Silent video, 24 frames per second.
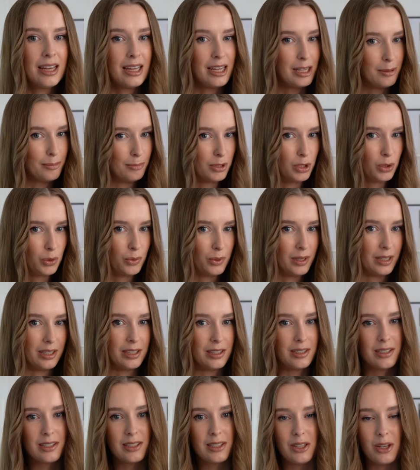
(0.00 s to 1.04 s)
in
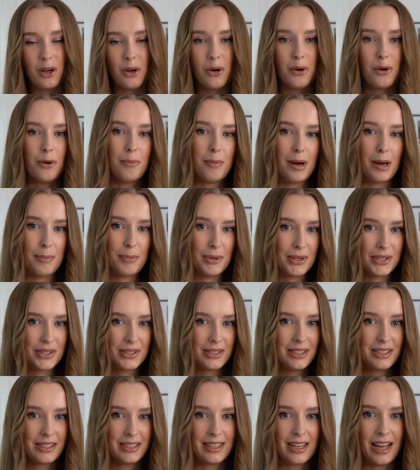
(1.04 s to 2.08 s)
between, so my
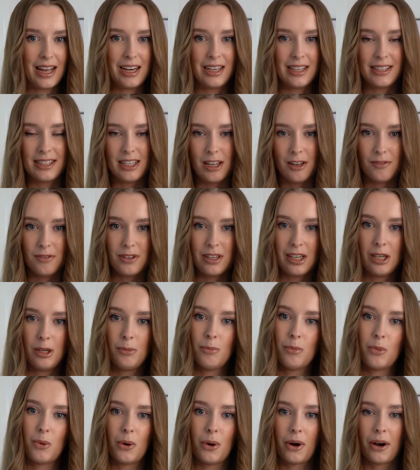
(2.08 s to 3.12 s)
personal style is definitely
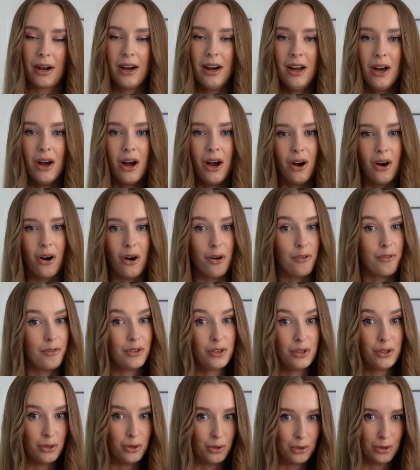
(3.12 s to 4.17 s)
more of a
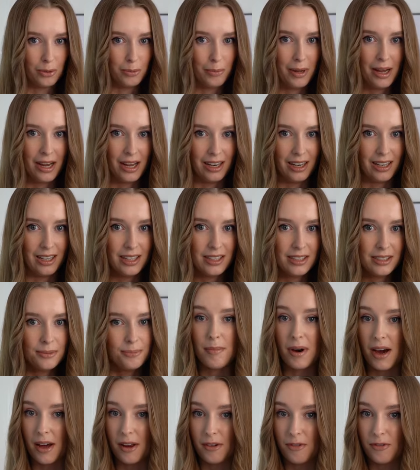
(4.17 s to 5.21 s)
neutral palette.
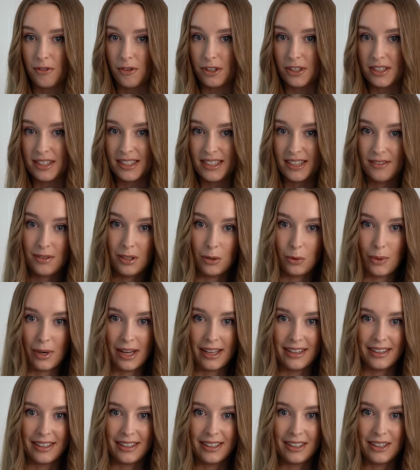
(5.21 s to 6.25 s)
But for the civil
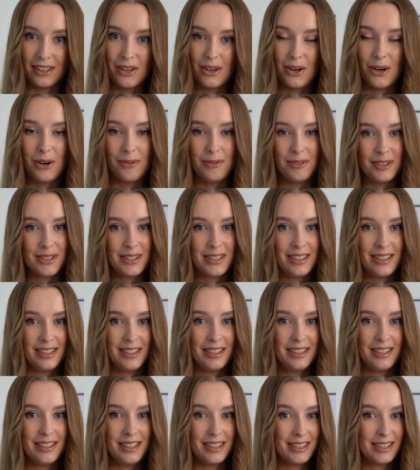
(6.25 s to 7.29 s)
wedding,
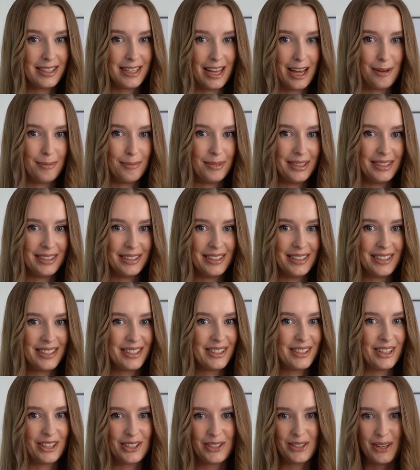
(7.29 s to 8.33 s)
obviously the assignment is
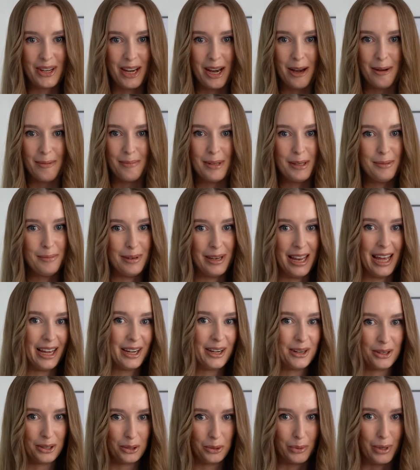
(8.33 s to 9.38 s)
not to come in black
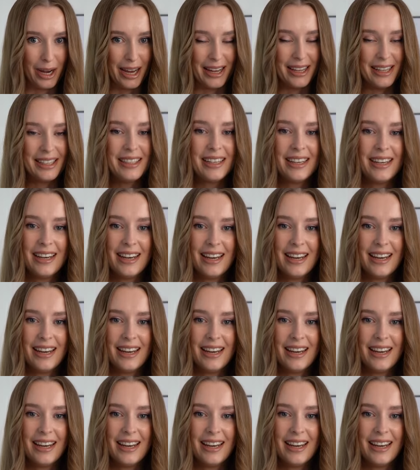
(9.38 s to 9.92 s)
or white,